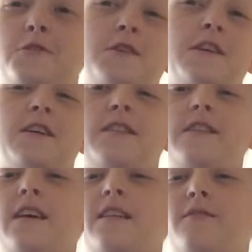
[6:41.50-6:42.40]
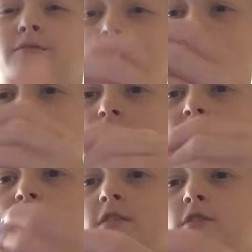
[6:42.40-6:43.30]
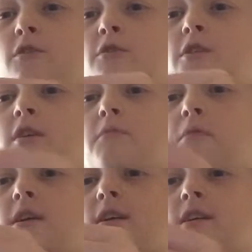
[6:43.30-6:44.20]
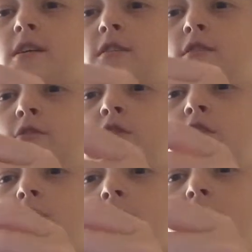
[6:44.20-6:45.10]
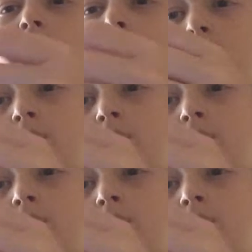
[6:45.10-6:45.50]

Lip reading: trick, then you can make it look like